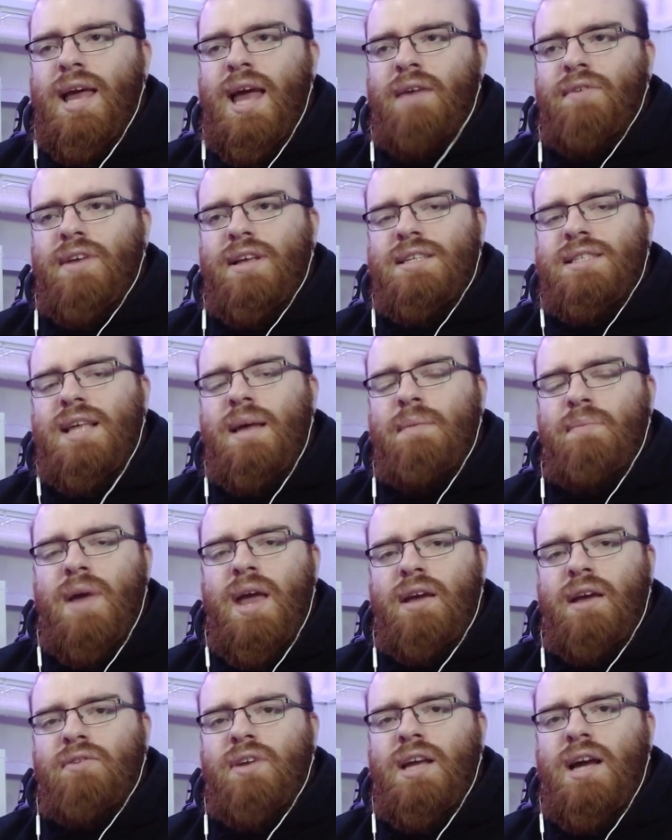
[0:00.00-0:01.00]
having a step
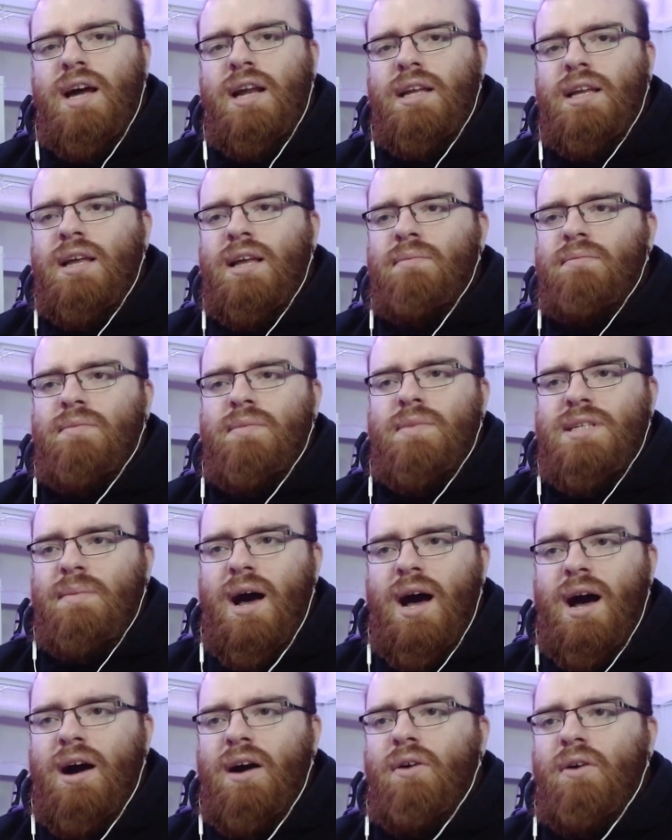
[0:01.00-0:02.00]
back regarding him
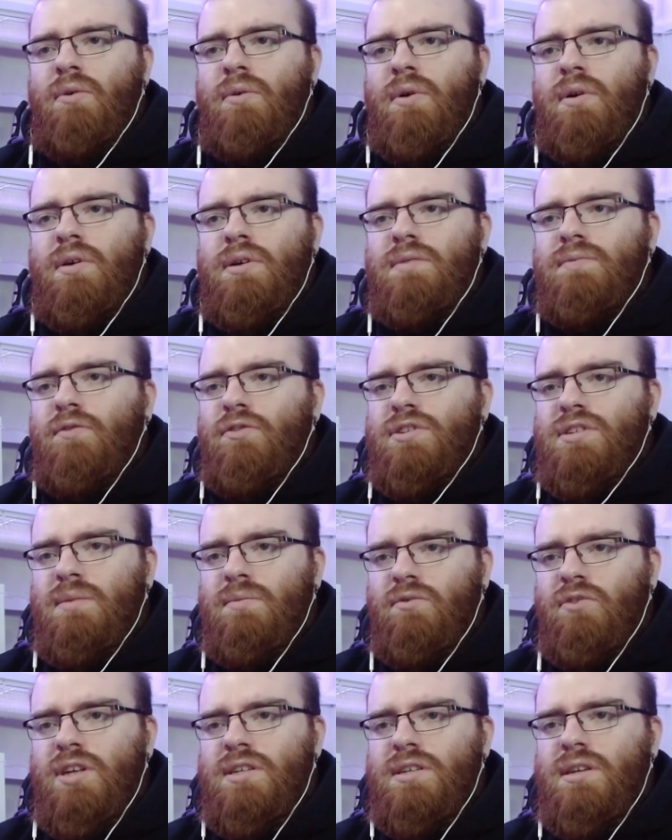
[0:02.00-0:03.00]
somehow for
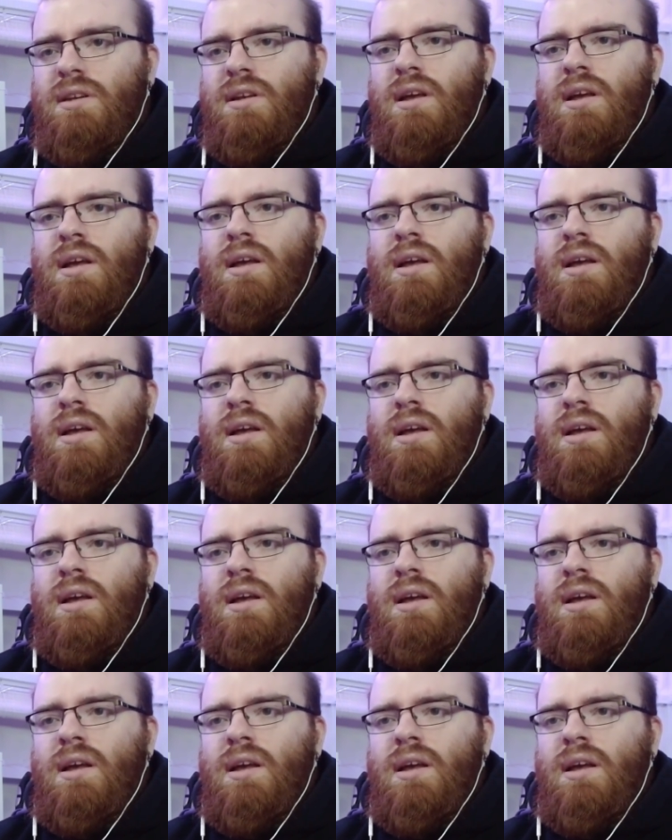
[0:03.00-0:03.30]
some reason,